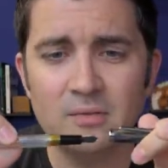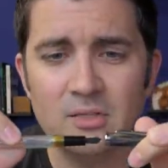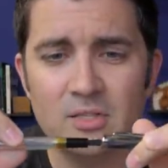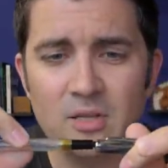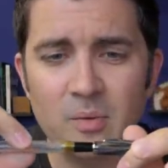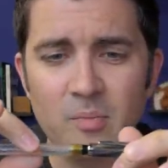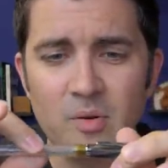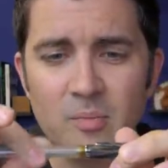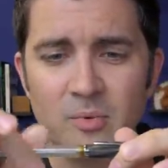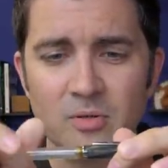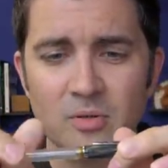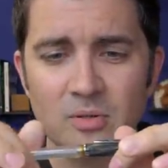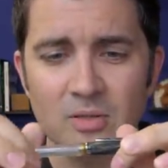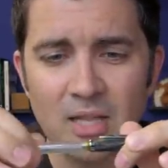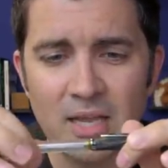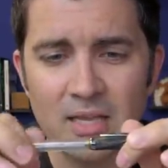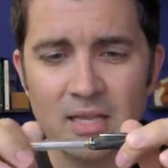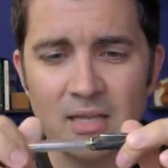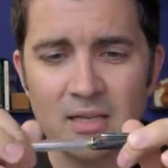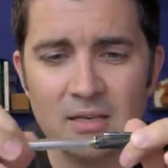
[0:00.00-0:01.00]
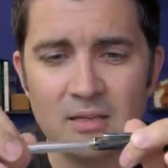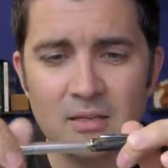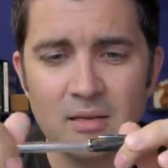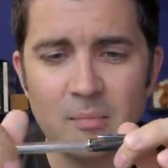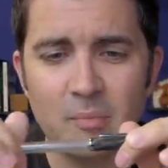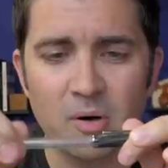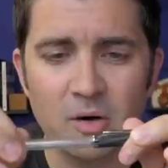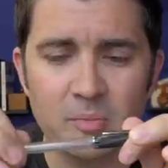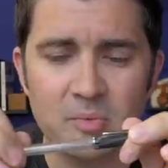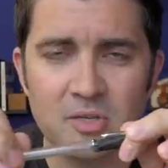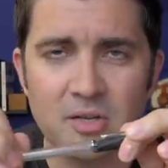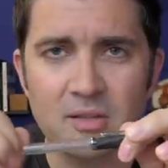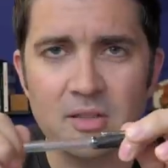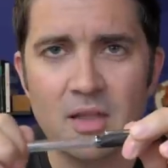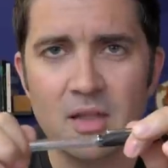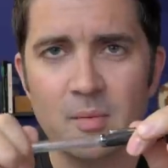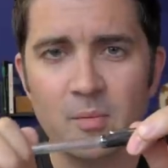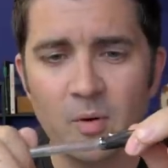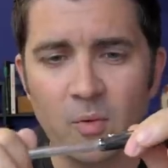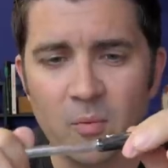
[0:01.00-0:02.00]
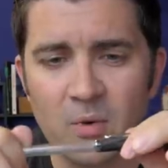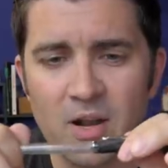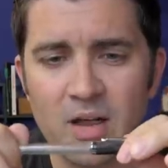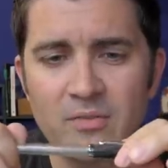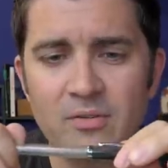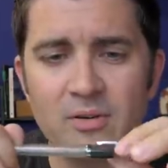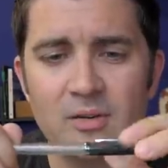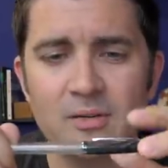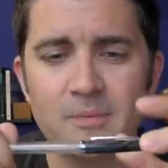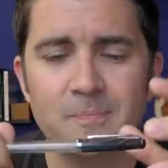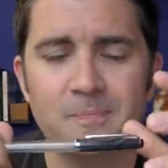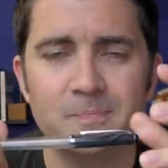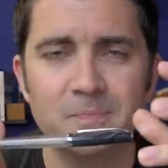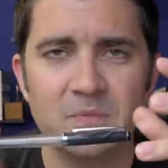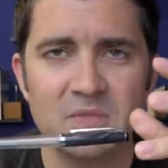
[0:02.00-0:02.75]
Some people don't like it, it burps on them or whatever.